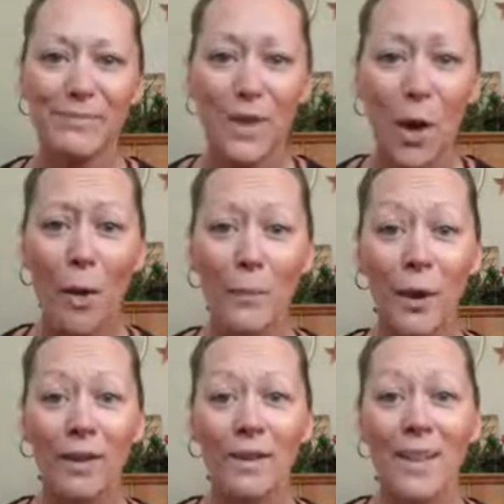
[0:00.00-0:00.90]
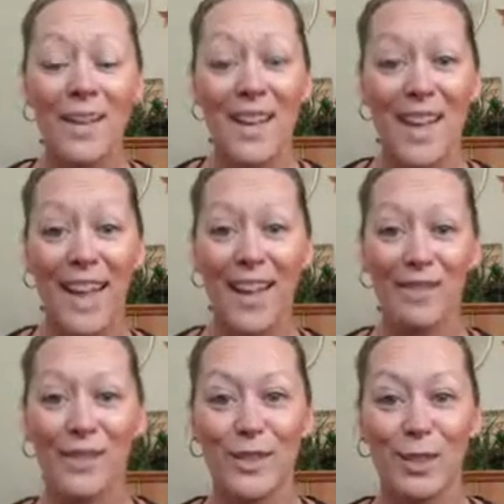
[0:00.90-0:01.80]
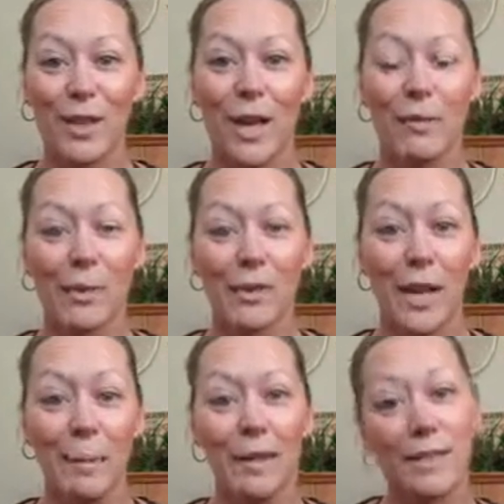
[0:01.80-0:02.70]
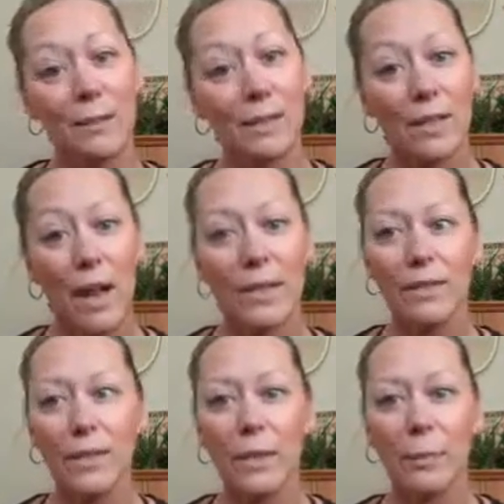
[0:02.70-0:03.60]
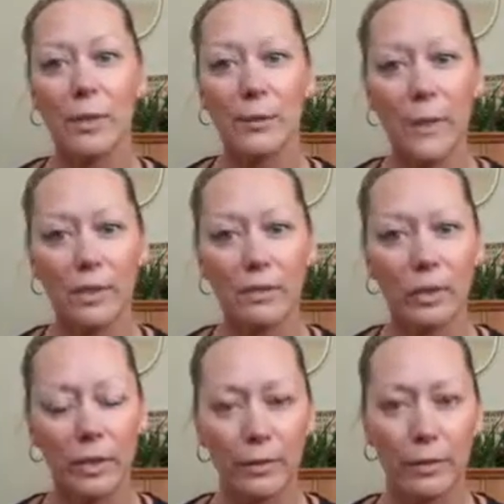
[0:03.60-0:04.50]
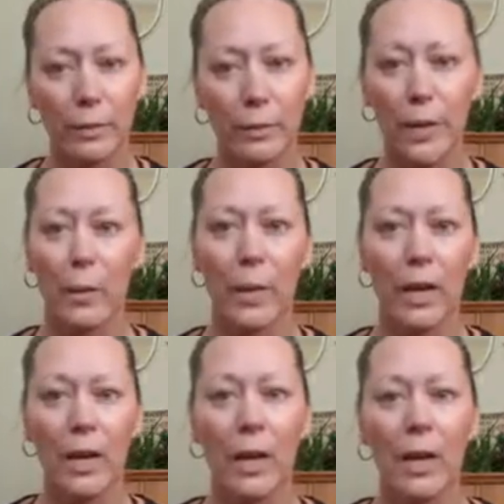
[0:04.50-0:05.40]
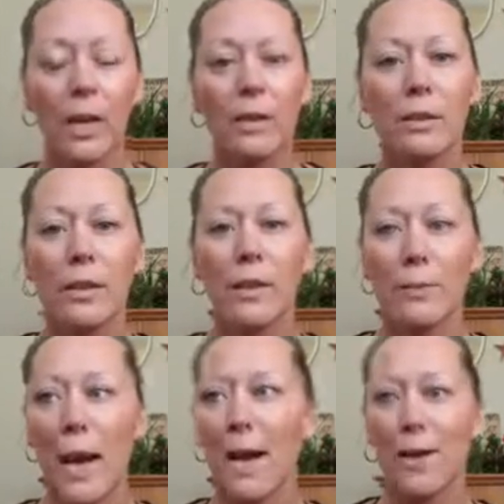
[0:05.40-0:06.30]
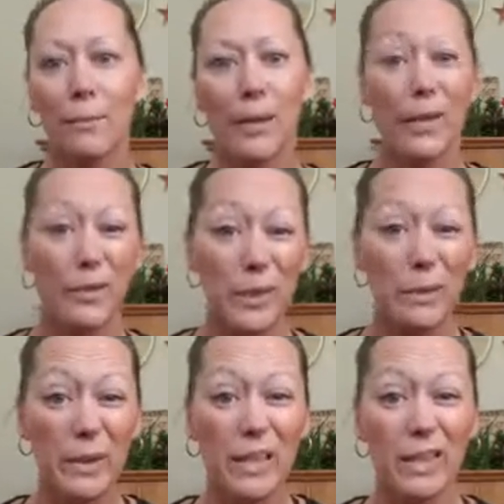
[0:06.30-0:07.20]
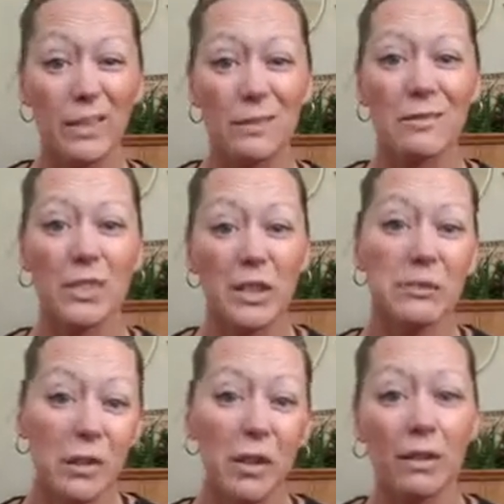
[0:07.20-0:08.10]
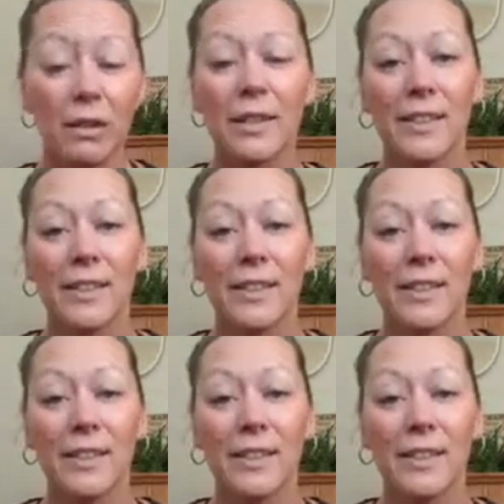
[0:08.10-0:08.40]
hop on and have a little chat about that, because it was kind of a neat perspective shift for me, where looking back on my 3-week shit funk